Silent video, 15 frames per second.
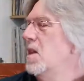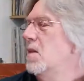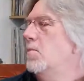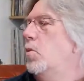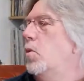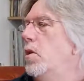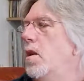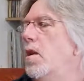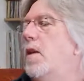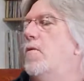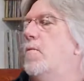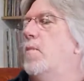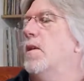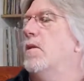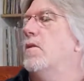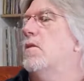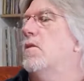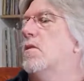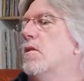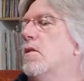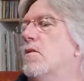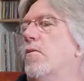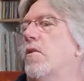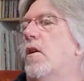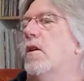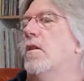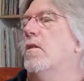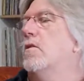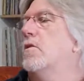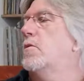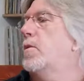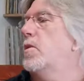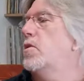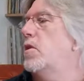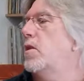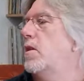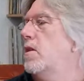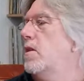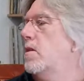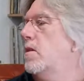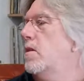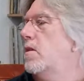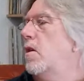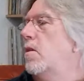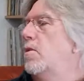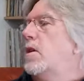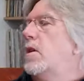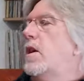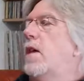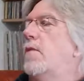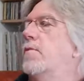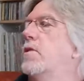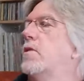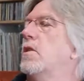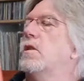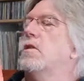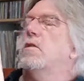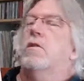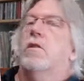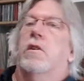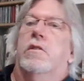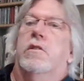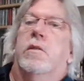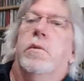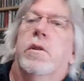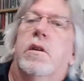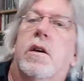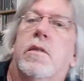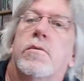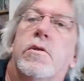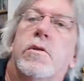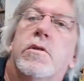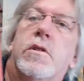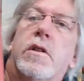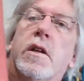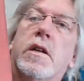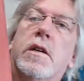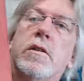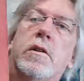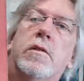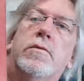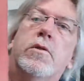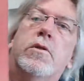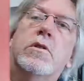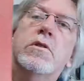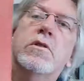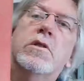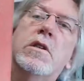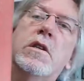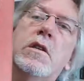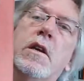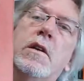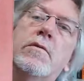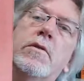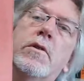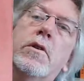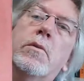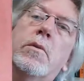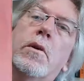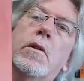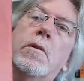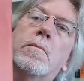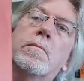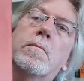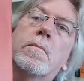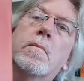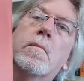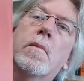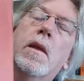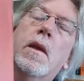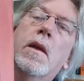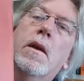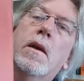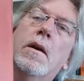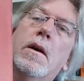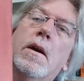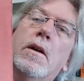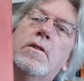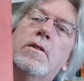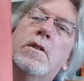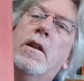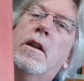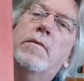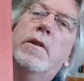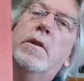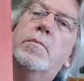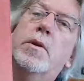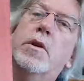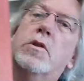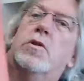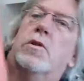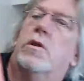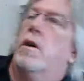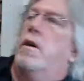But what I love about this vinyl especially are the covers inside. Some of the covers are stunning. I don't know if you can see that very well. I just love that picture.